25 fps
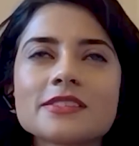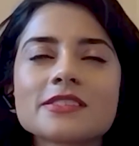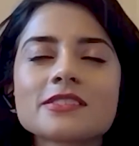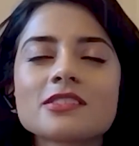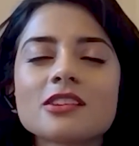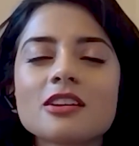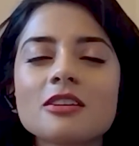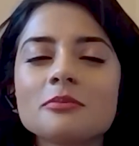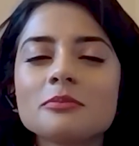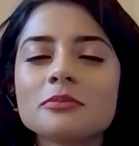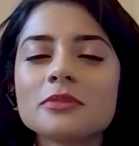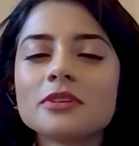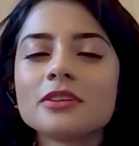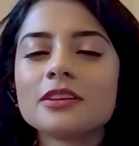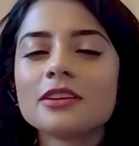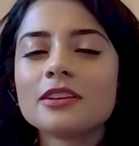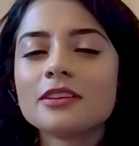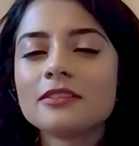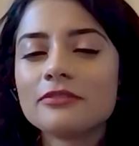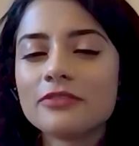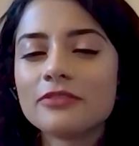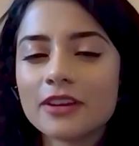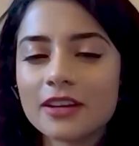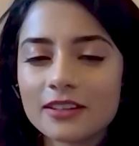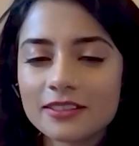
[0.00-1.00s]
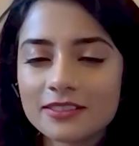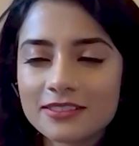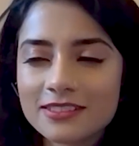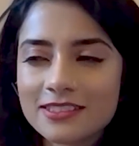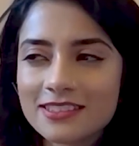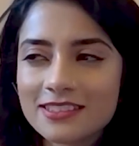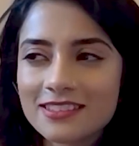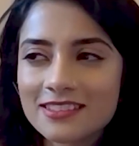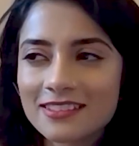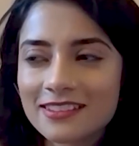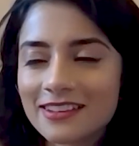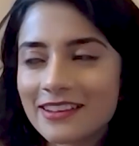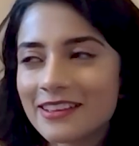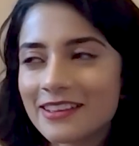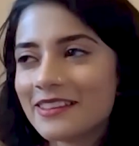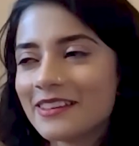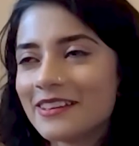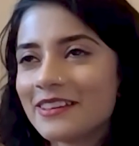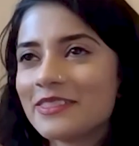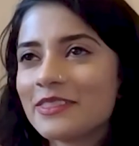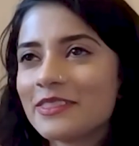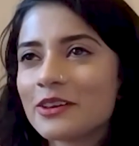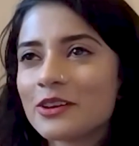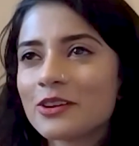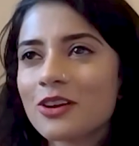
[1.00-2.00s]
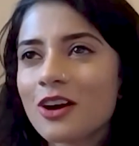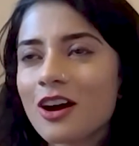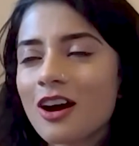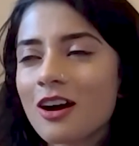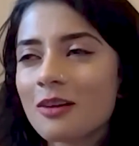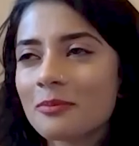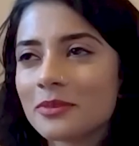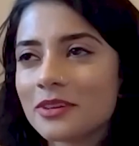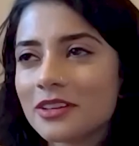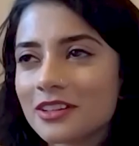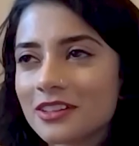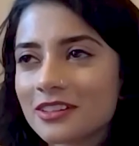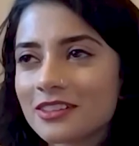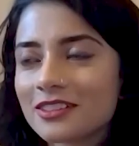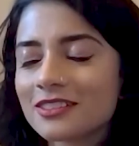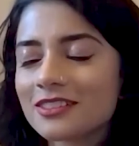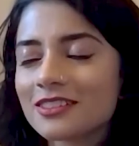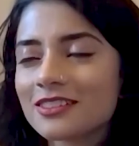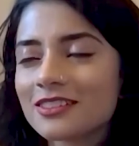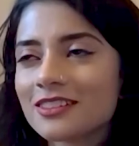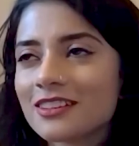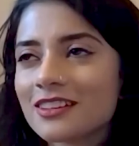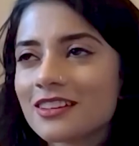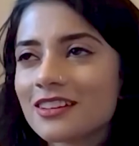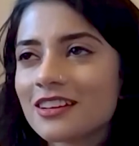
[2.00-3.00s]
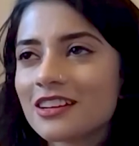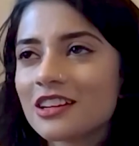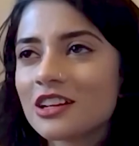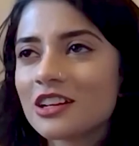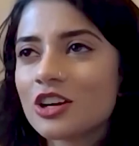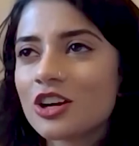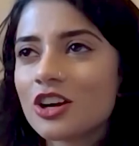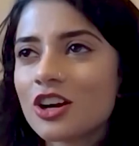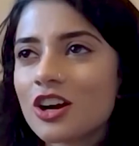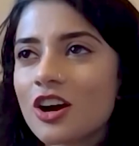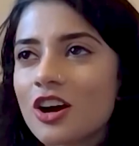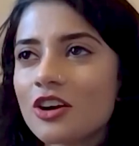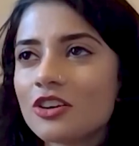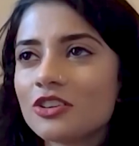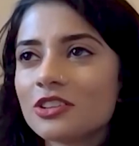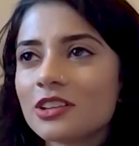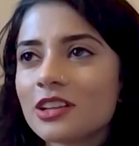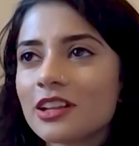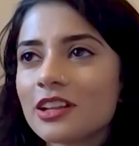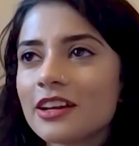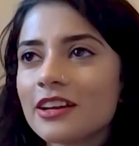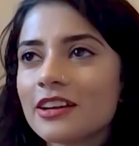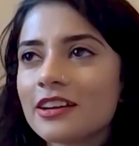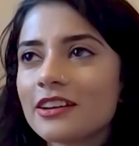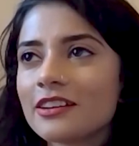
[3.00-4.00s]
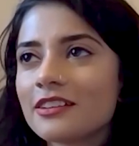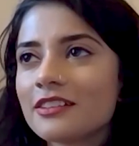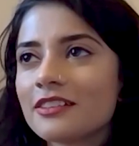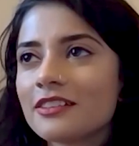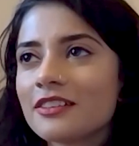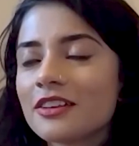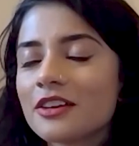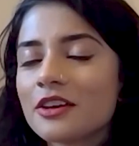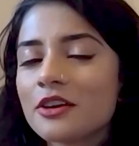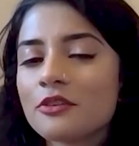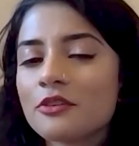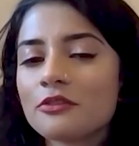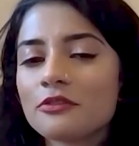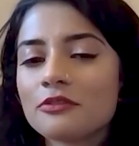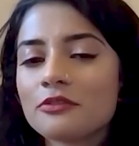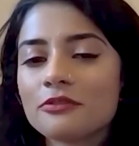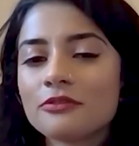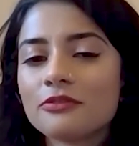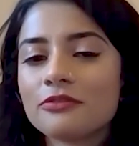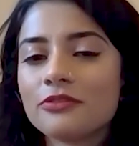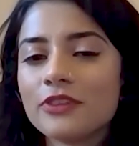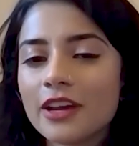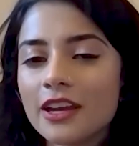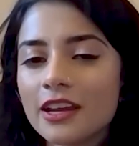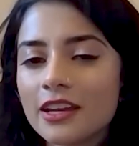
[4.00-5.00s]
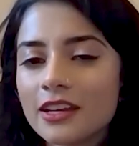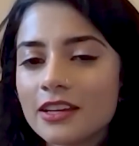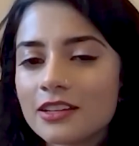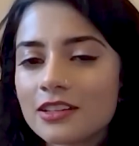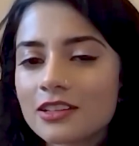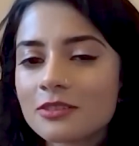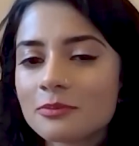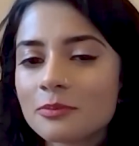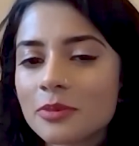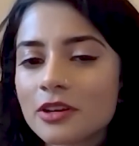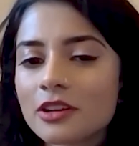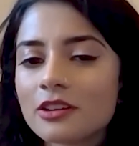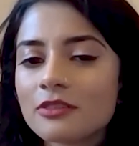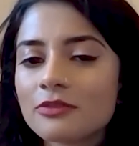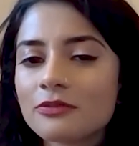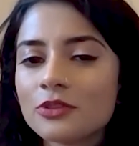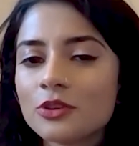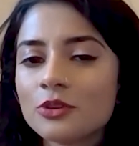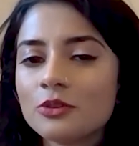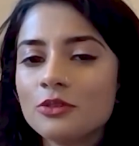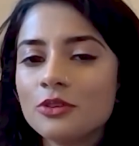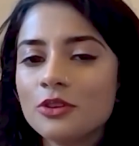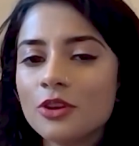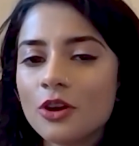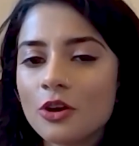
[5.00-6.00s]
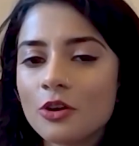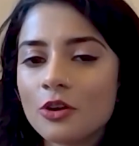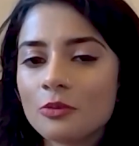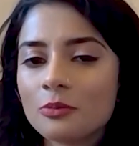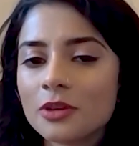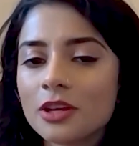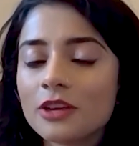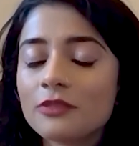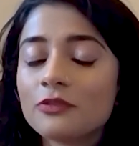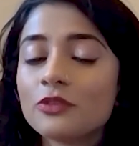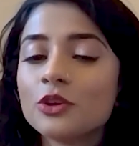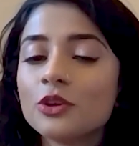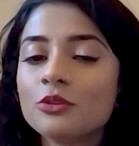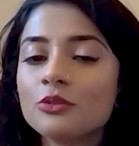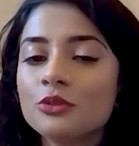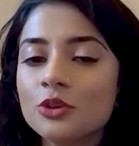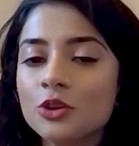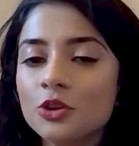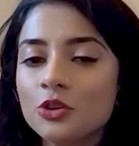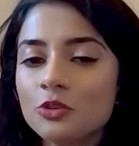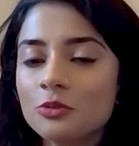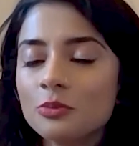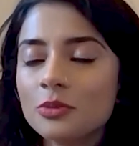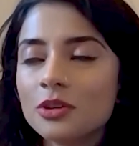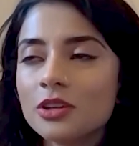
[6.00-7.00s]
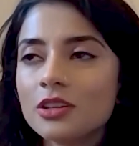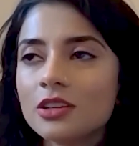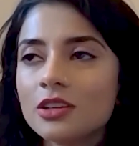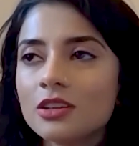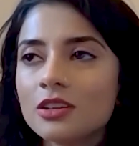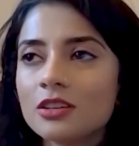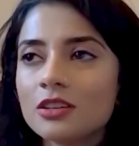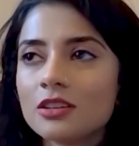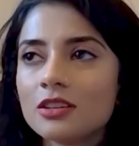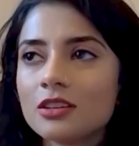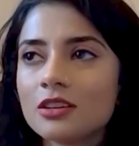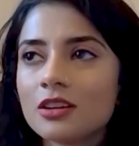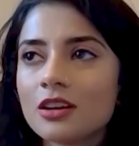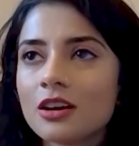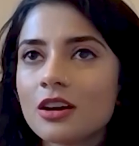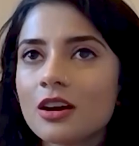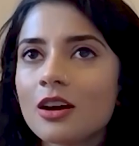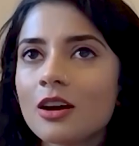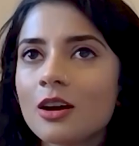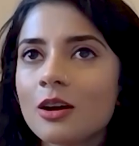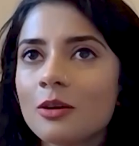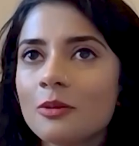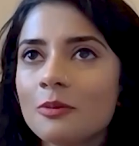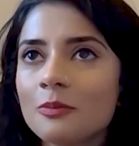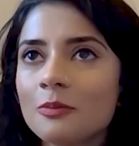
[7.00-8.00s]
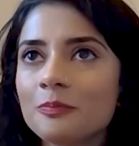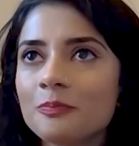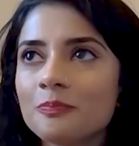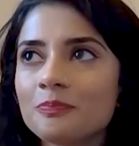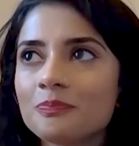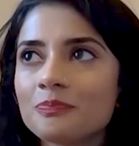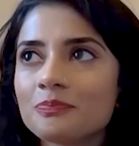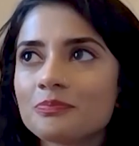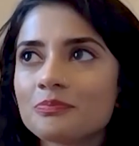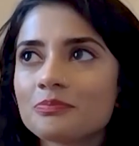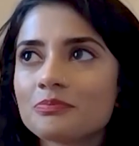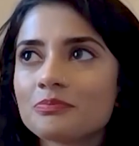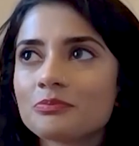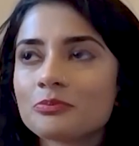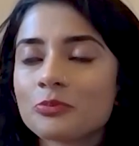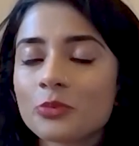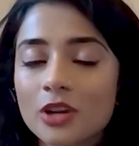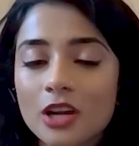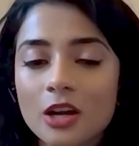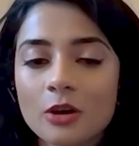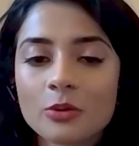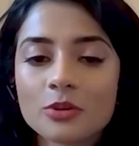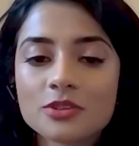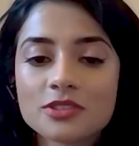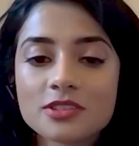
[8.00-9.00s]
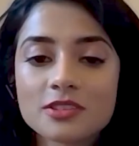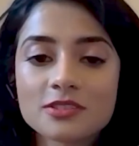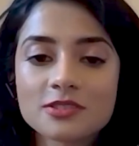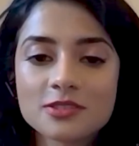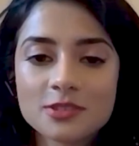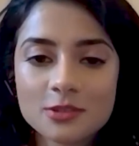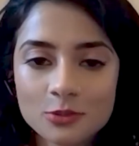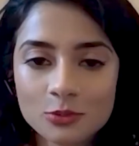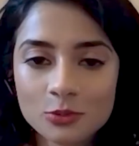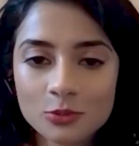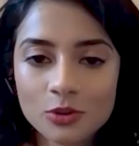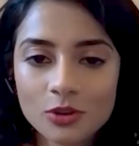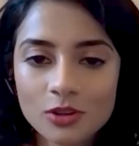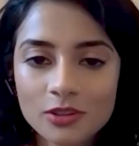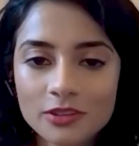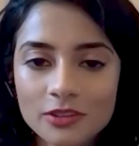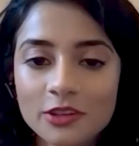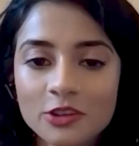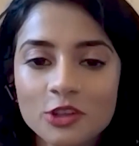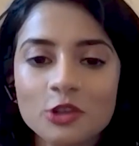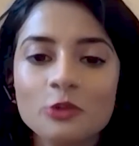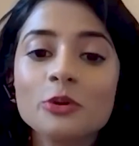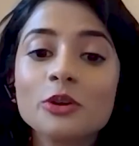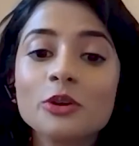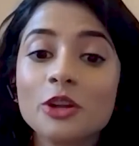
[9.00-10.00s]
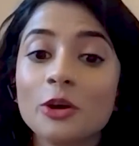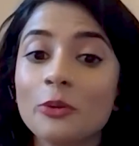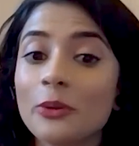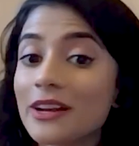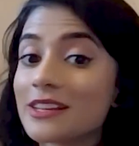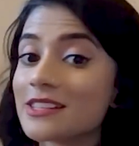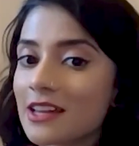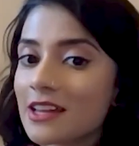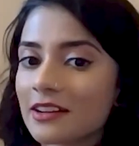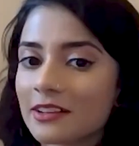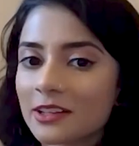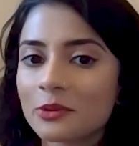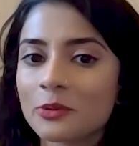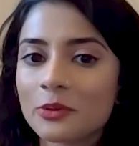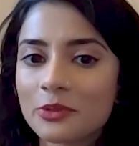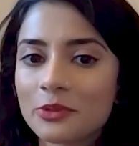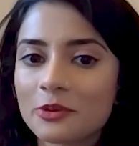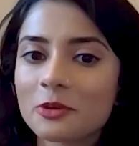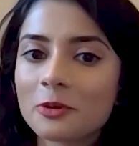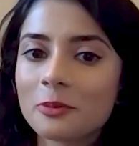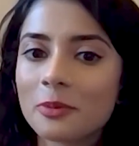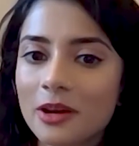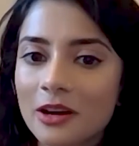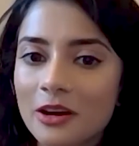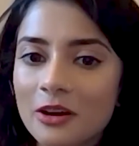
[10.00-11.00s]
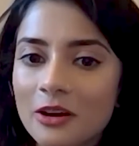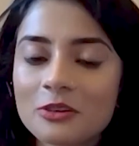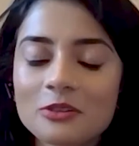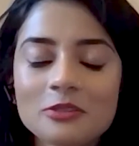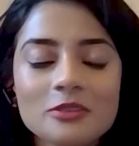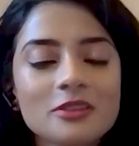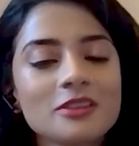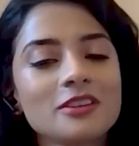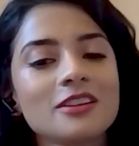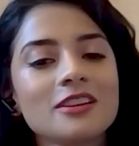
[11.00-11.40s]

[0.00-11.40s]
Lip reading: some events in the comic are like vague, but if you knew me when I was in school, then you would know exactly what they're about.